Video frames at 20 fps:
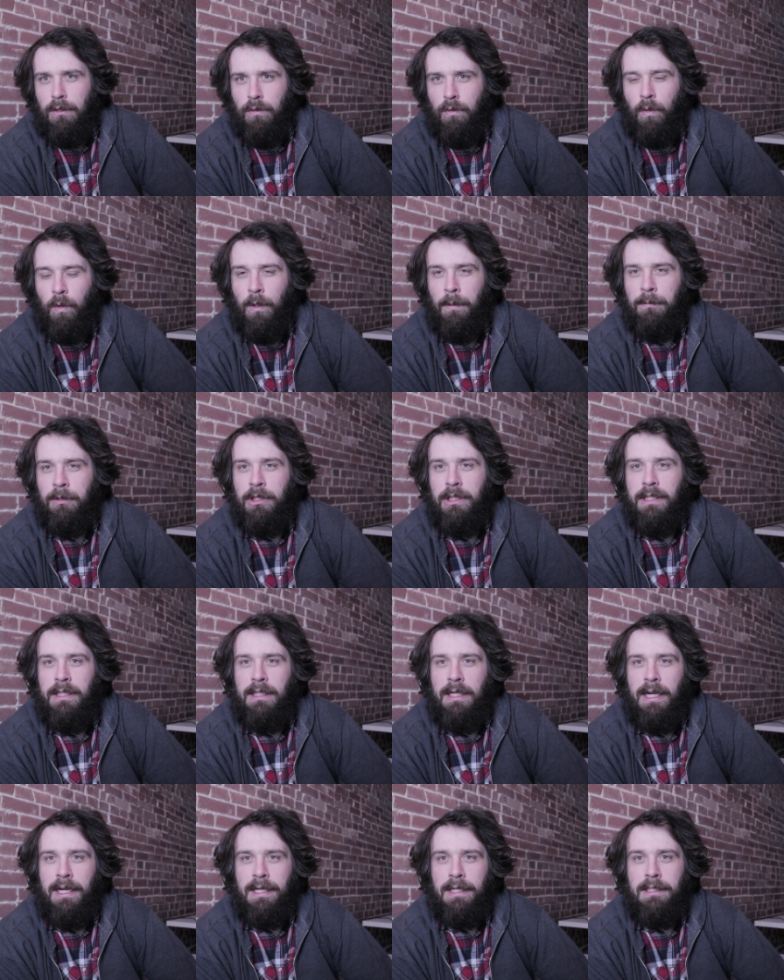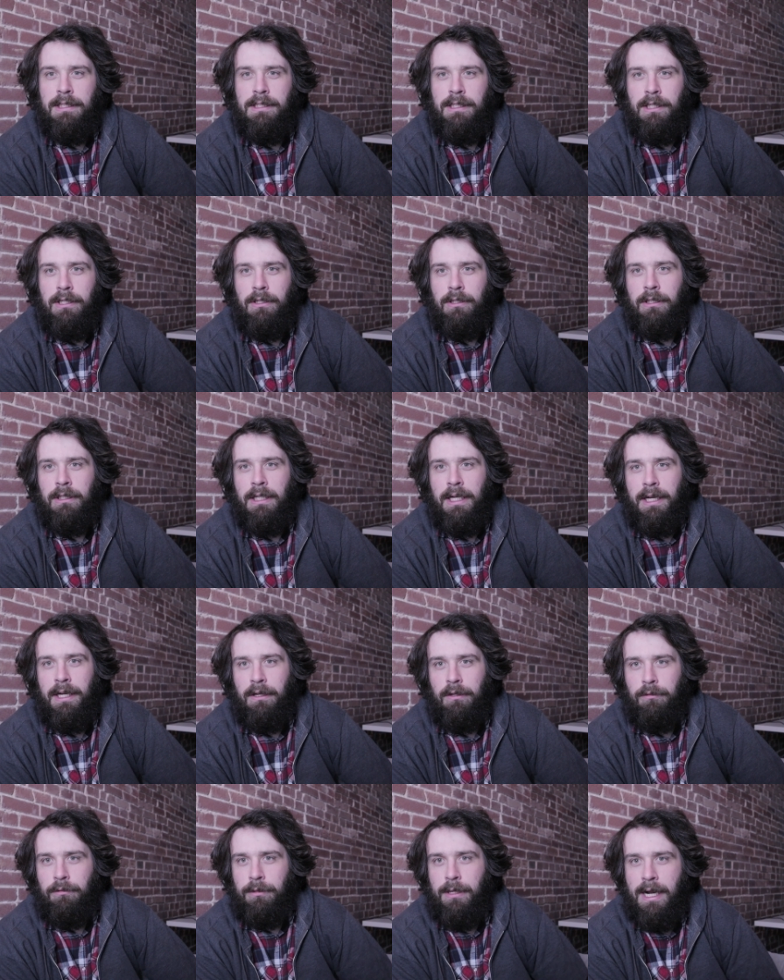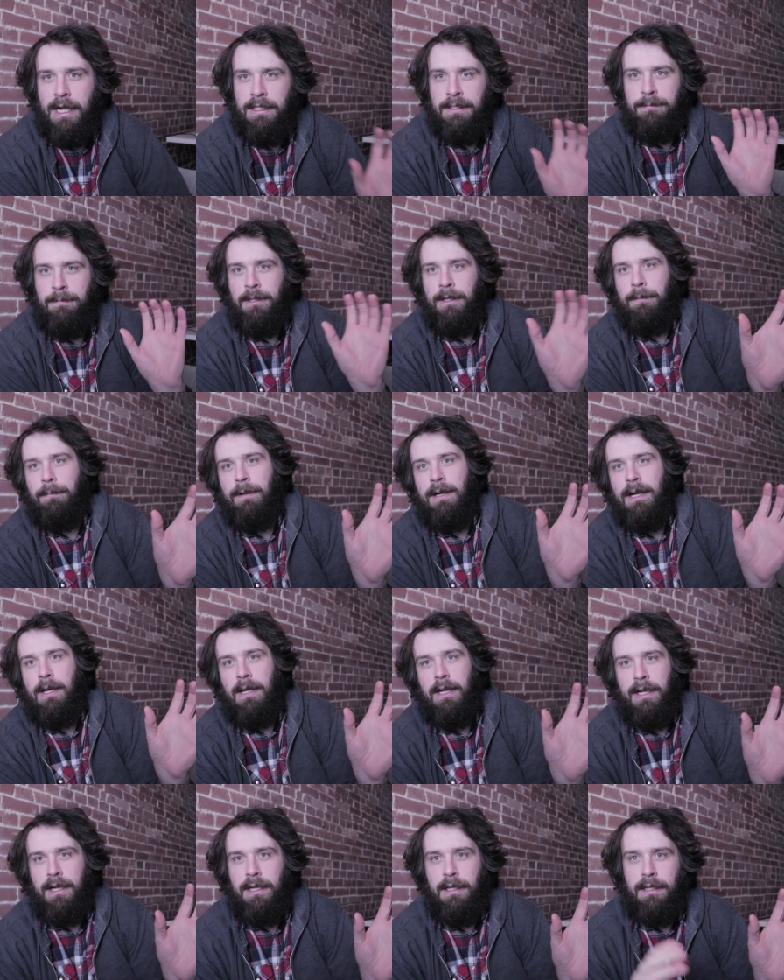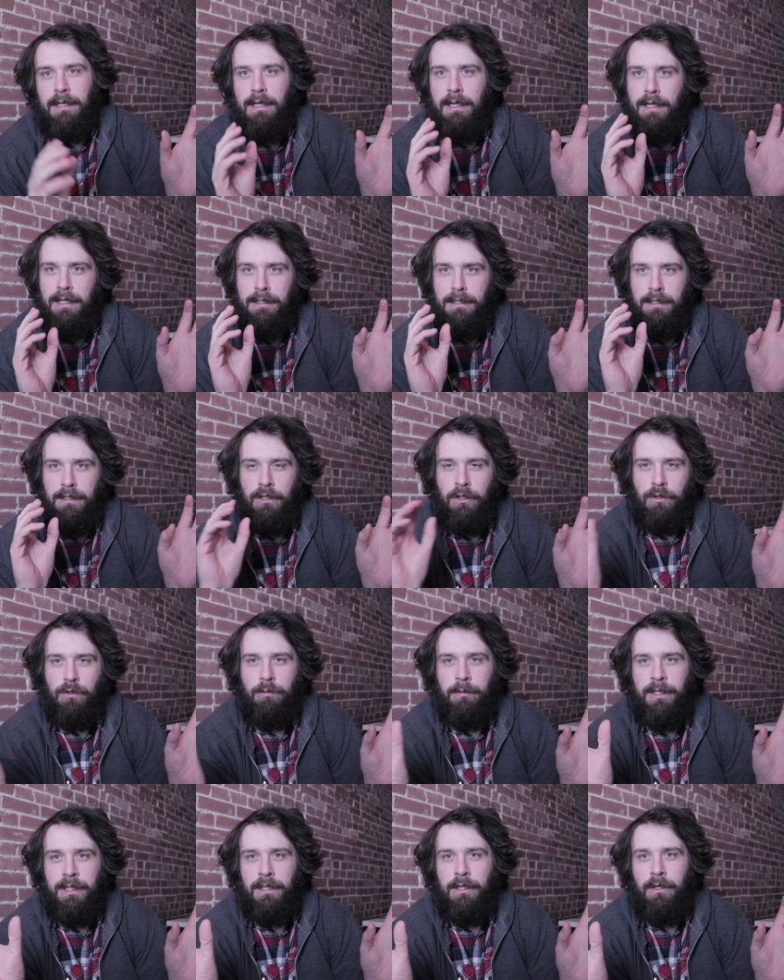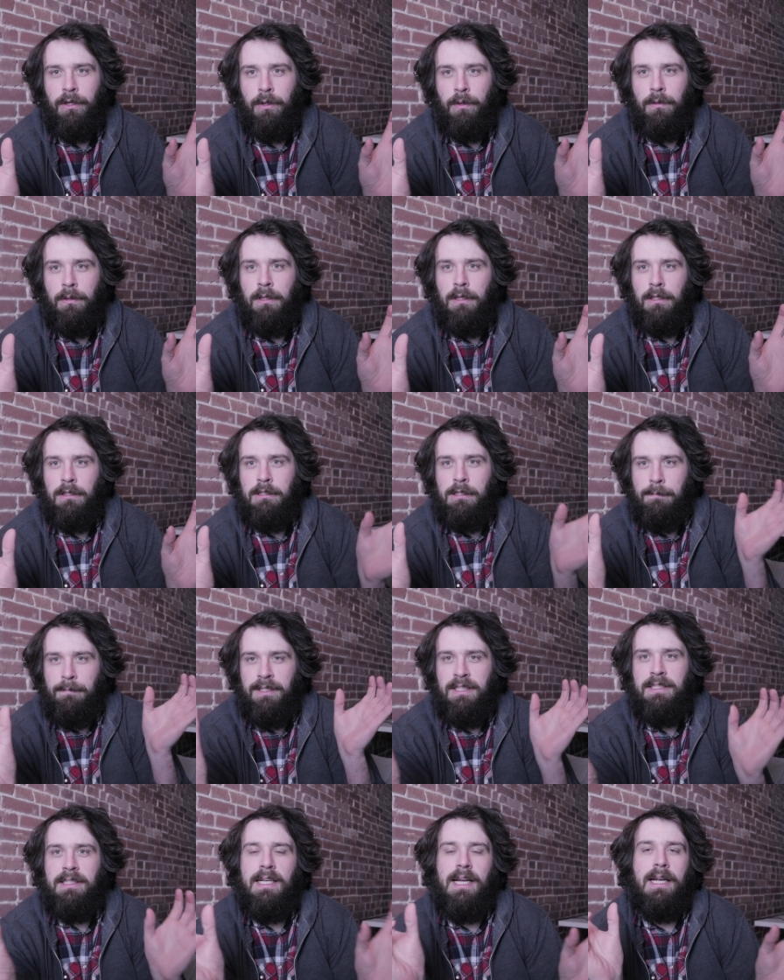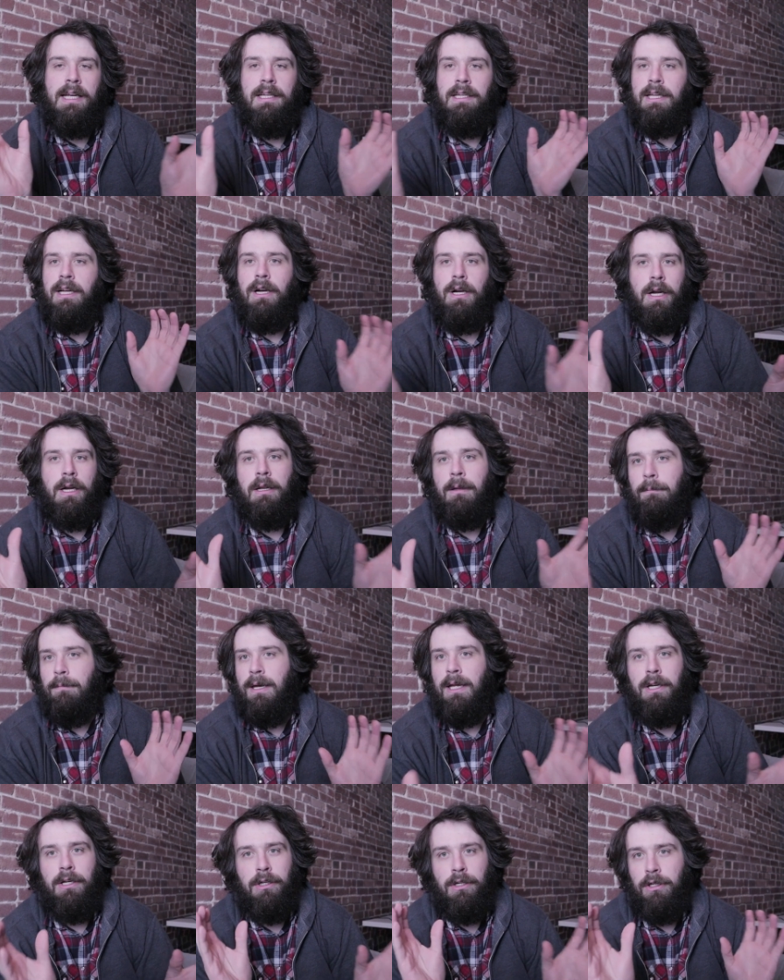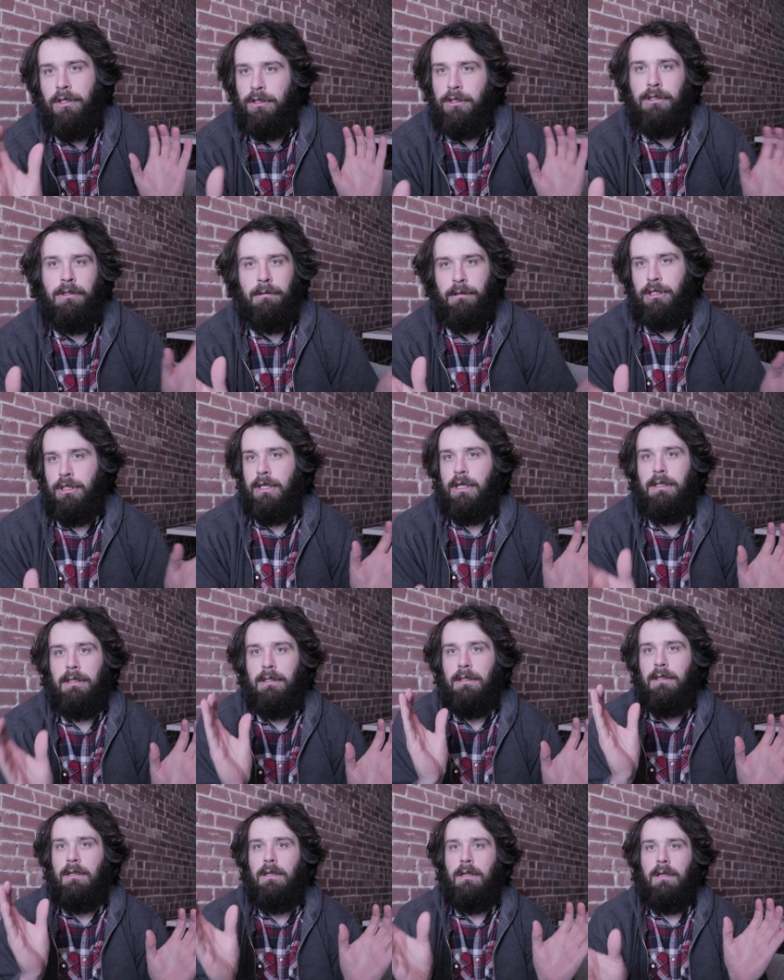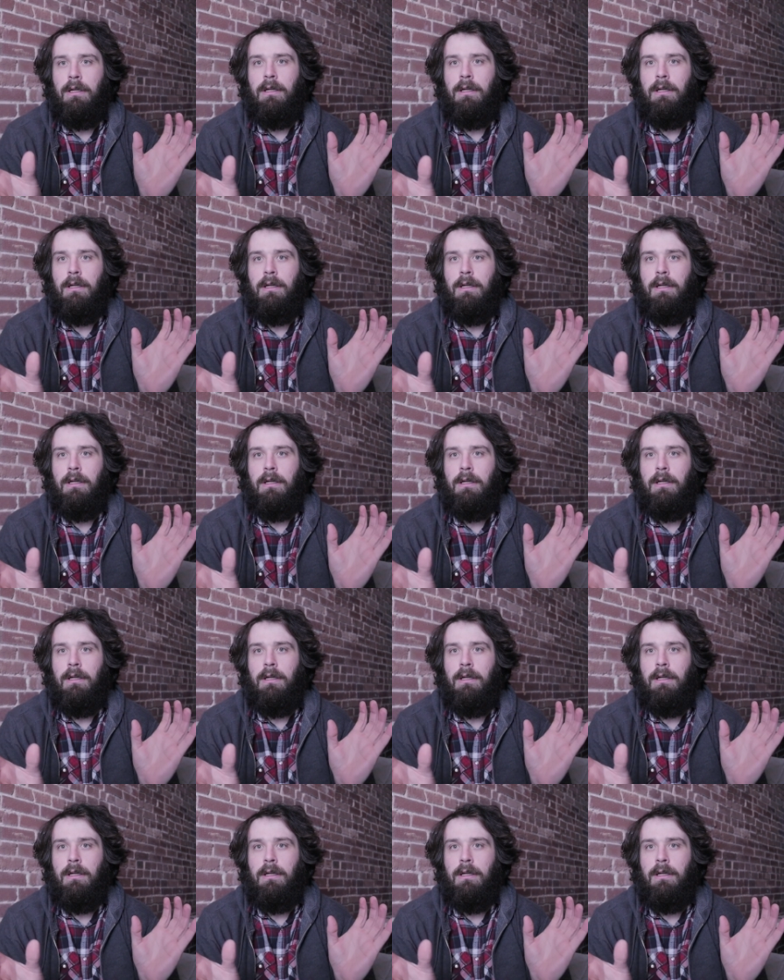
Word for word: Normally, I consider like a Raspberry Pi and an Arduino to be secondary competitors to each other.